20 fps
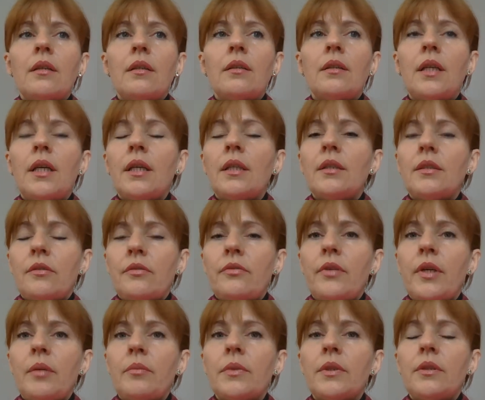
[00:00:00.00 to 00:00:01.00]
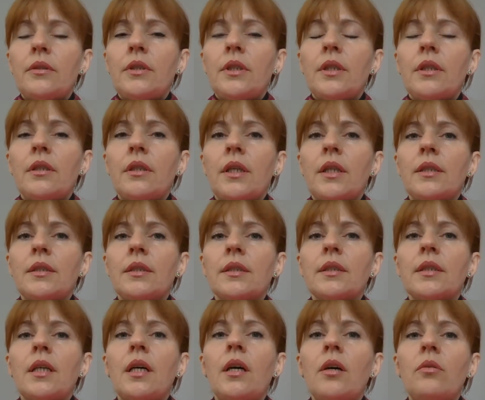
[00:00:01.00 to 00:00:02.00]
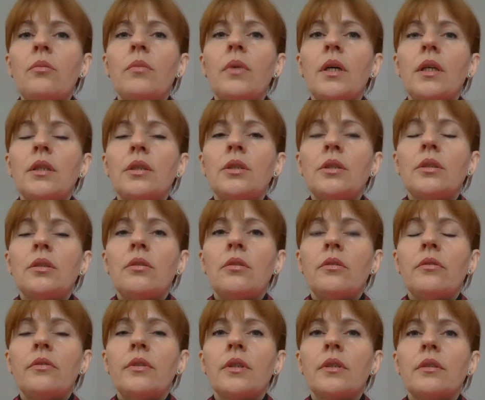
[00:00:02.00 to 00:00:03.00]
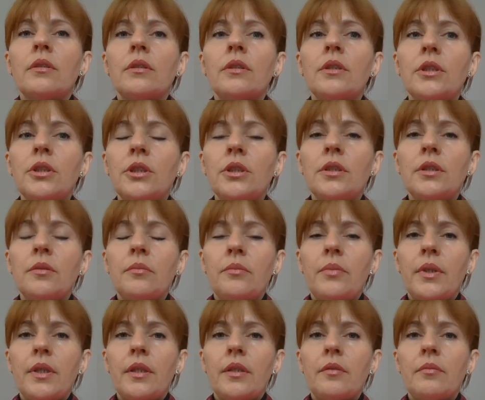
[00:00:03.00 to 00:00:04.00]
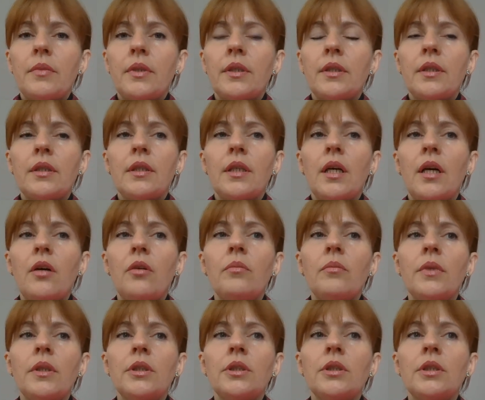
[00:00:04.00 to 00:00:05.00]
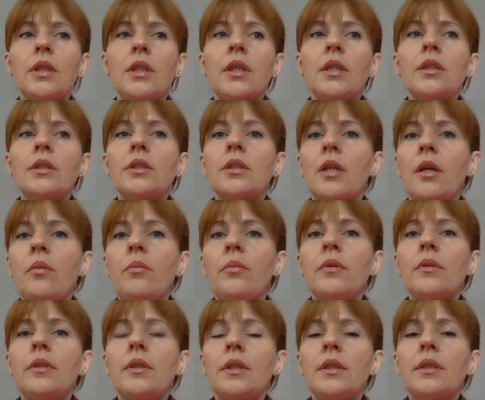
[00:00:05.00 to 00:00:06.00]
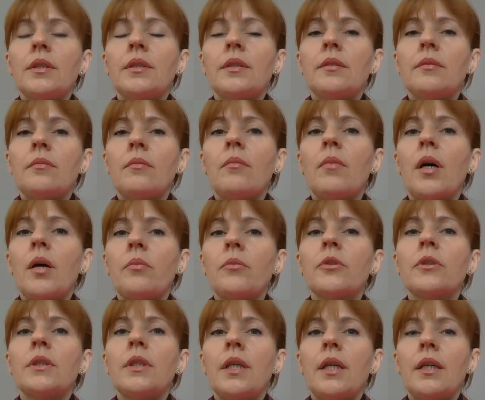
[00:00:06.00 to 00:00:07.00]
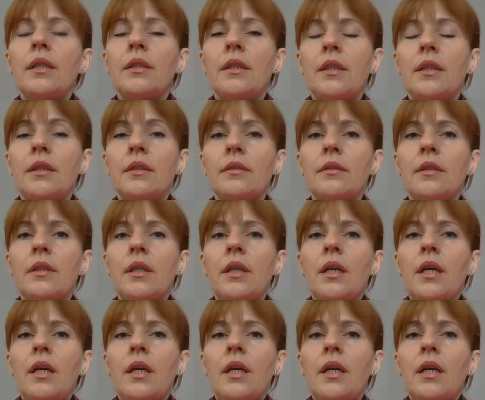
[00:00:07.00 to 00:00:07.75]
then the family realizes how much of a cognition impairment and how much trouble is mom or dad in.